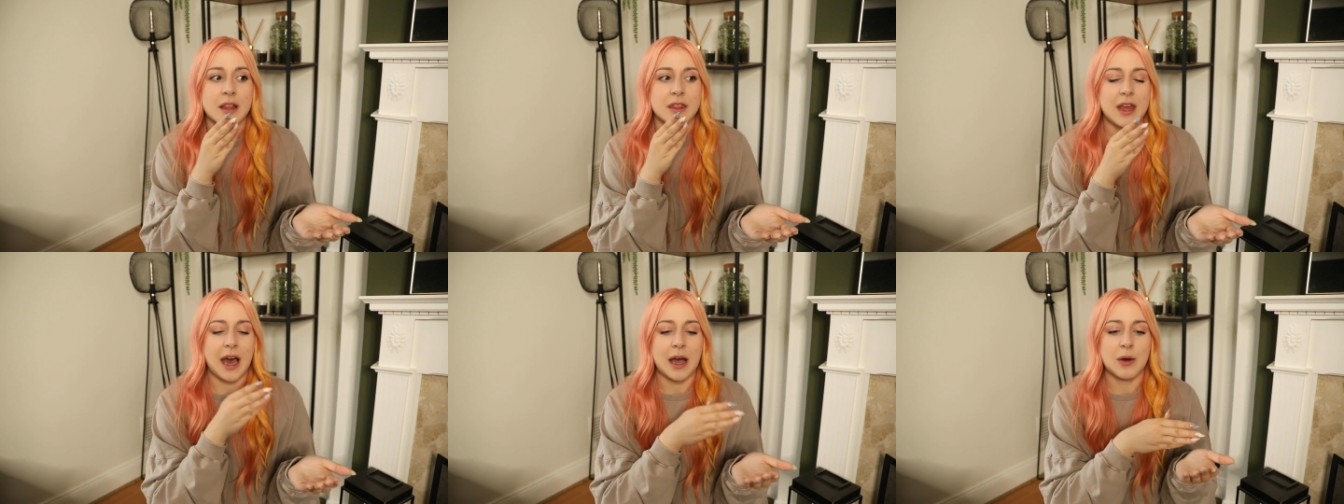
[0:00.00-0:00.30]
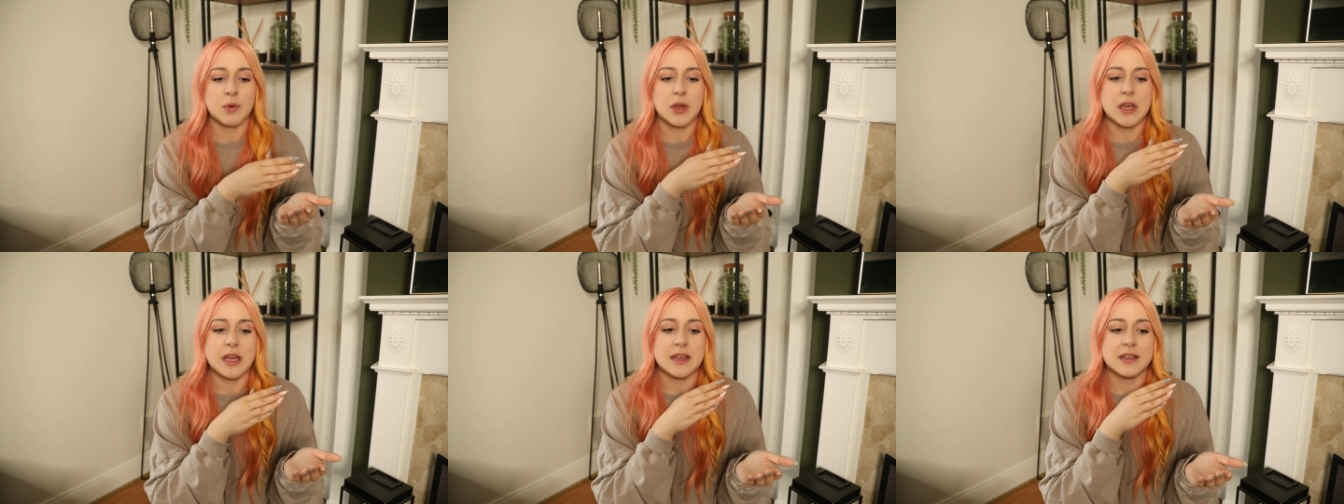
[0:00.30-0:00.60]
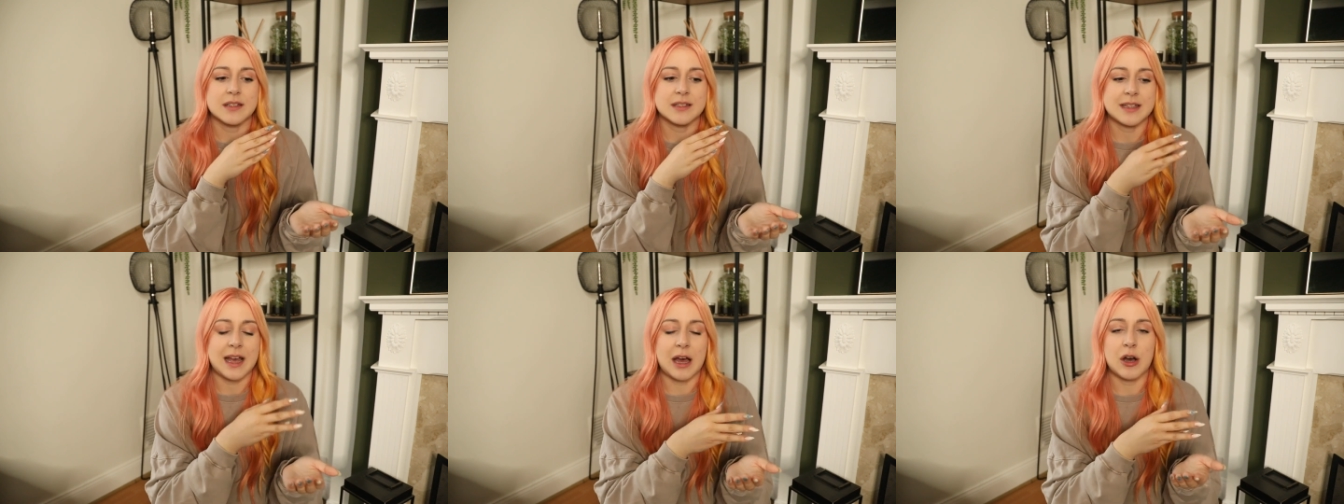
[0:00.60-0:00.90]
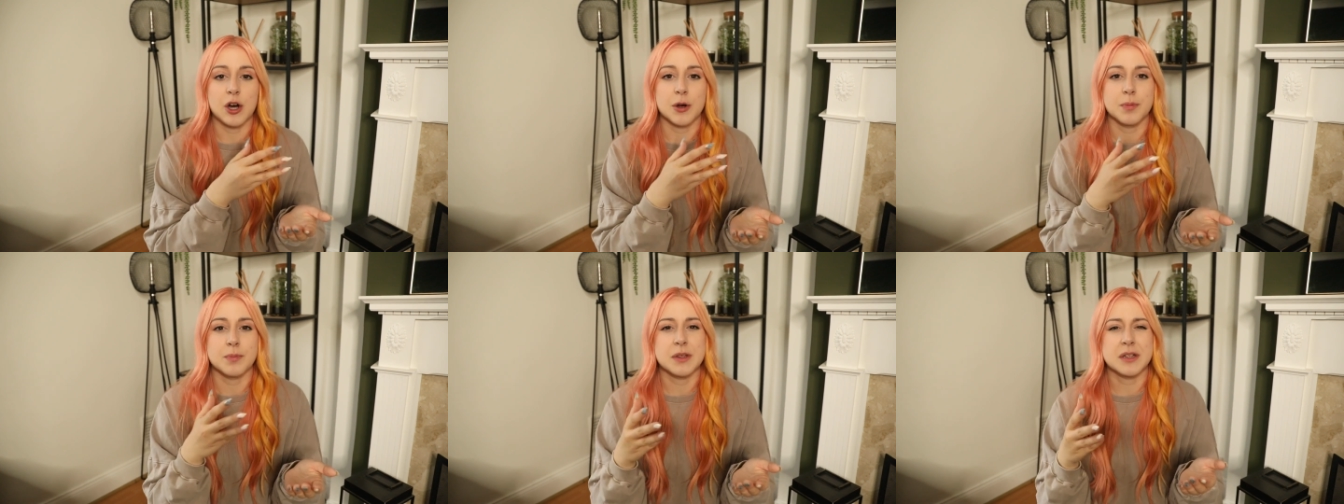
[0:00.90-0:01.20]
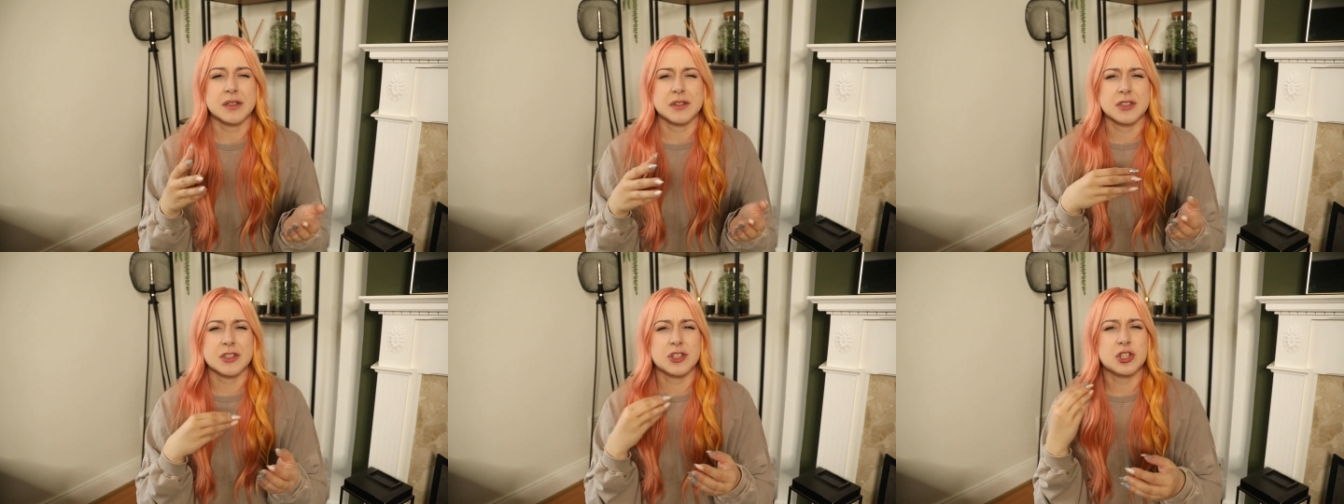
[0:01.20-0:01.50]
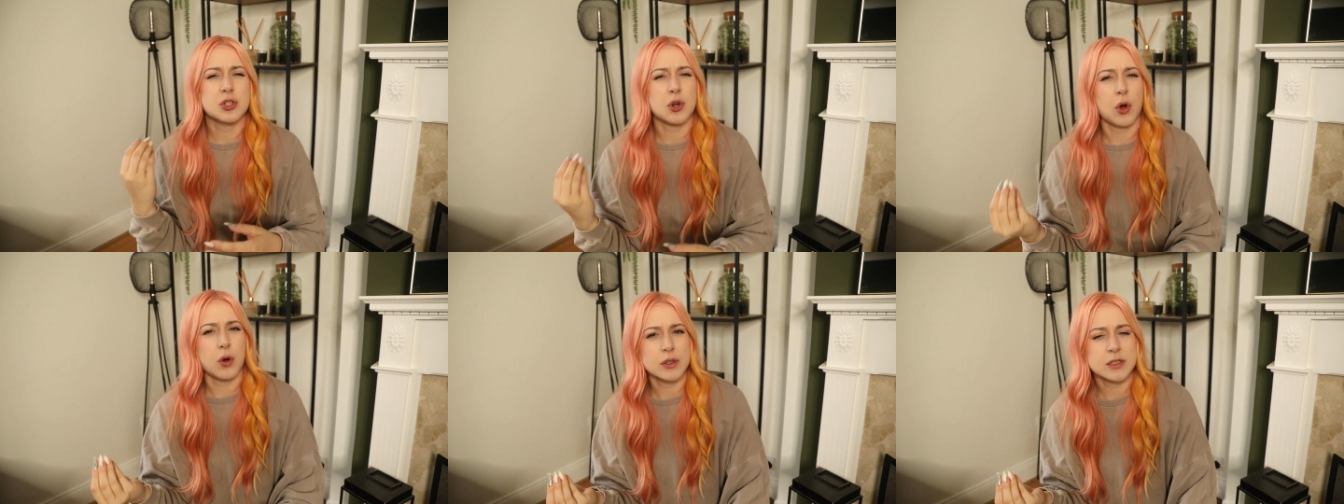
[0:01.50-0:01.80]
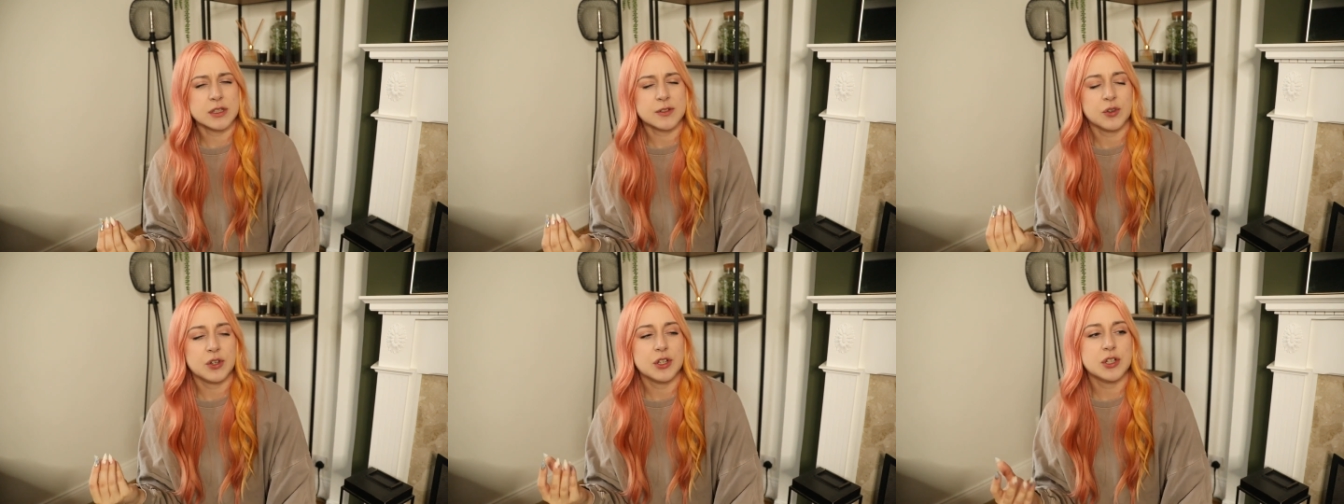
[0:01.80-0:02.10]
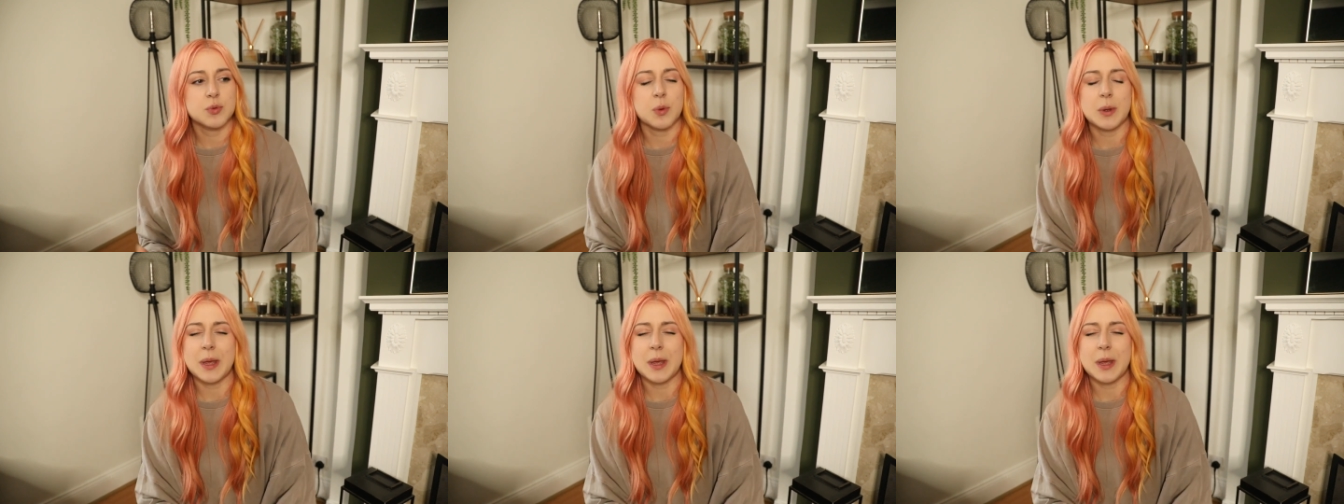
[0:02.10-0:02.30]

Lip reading: that we set up that stores footage.